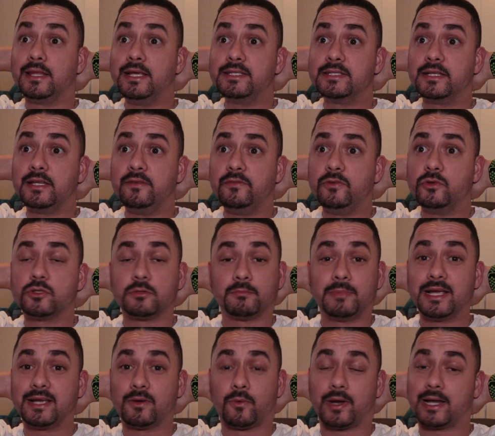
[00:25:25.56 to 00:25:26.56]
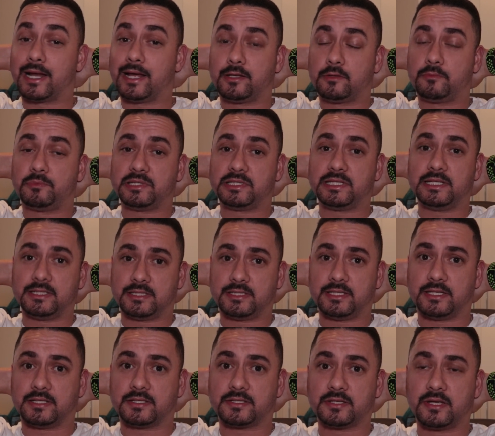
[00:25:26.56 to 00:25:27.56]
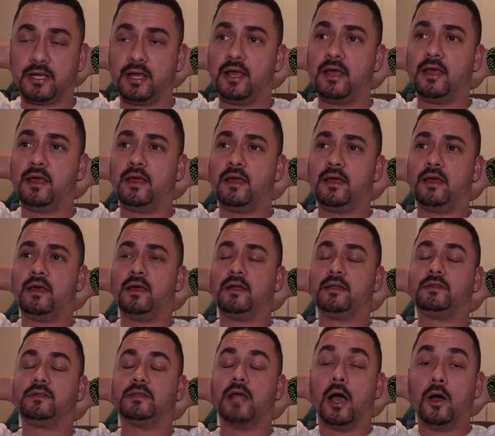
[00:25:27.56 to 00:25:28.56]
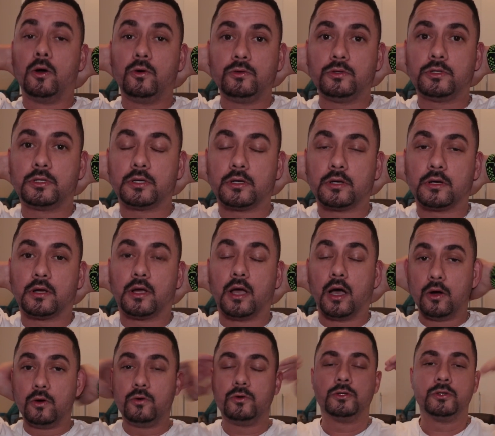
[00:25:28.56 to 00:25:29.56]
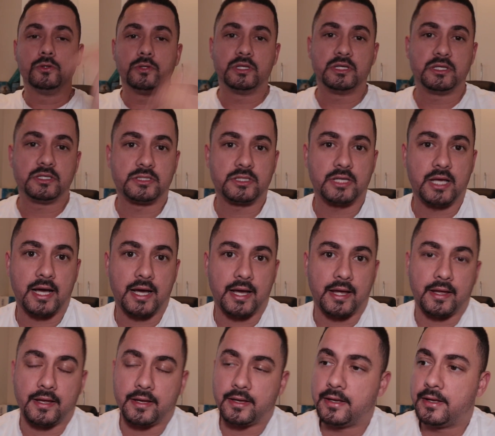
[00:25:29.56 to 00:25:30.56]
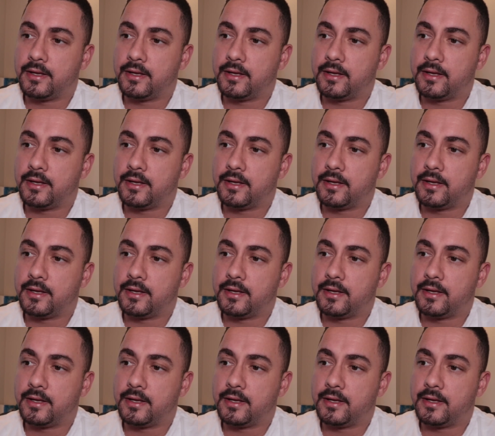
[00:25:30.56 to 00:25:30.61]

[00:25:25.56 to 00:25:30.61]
These reviews make 100% sense. Don't go to this guy.